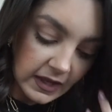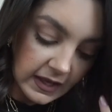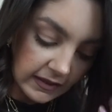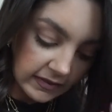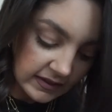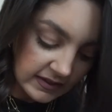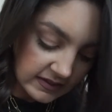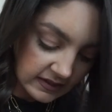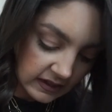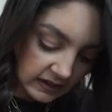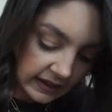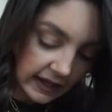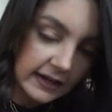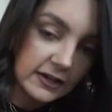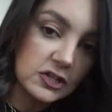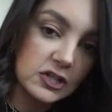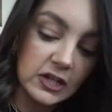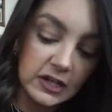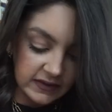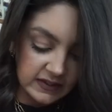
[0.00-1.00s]
in this
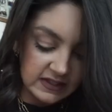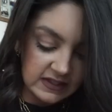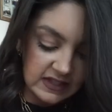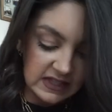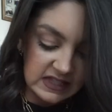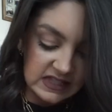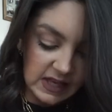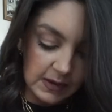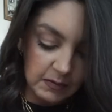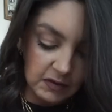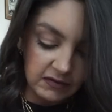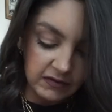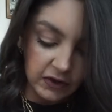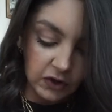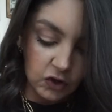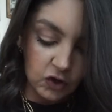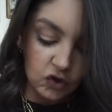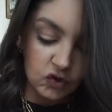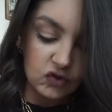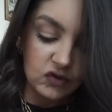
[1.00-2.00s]
collection. This is the
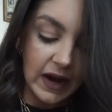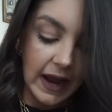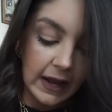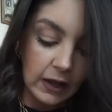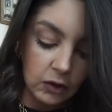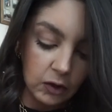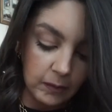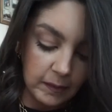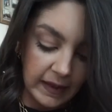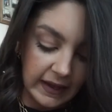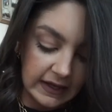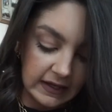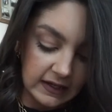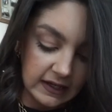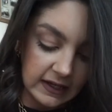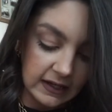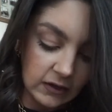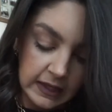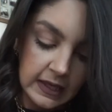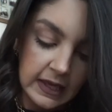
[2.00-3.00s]
Sommerville Crackle
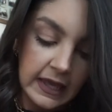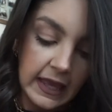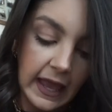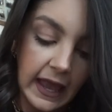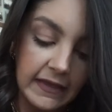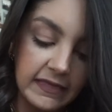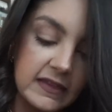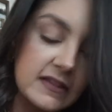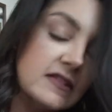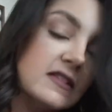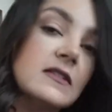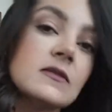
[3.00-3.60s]
Pendant. And this